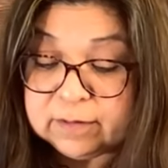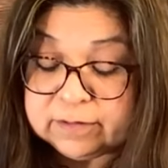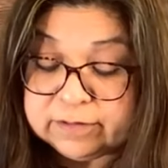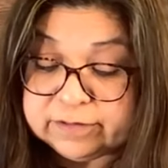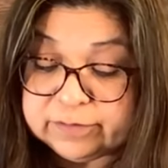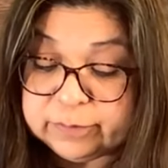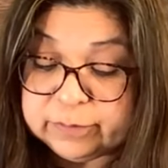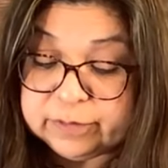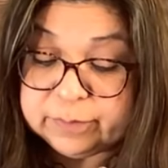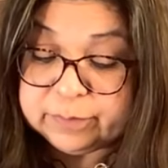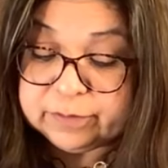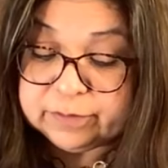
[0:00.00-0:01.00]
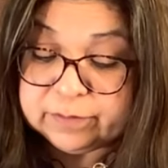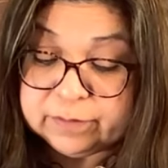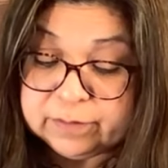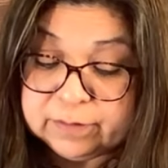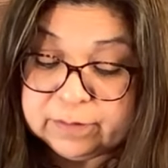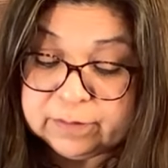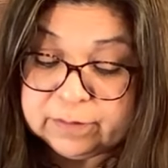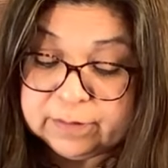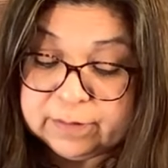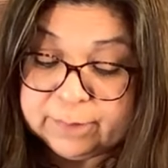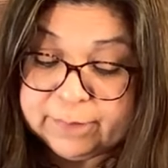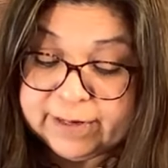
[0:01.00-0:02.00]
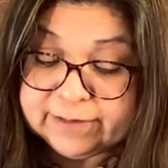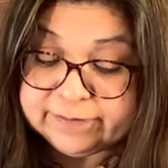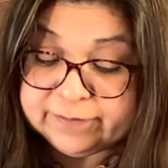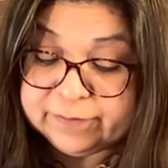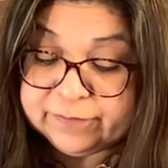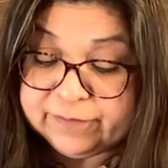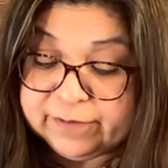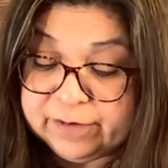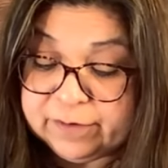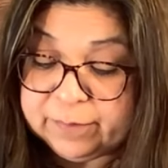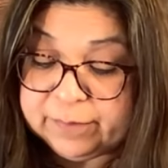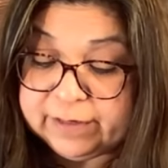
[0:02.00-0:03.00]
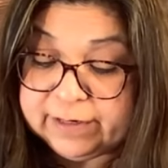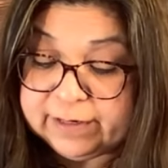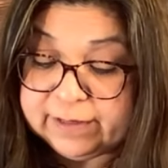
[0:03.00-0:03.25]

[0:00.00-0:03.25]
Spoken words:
Just one more pass of the finger blade.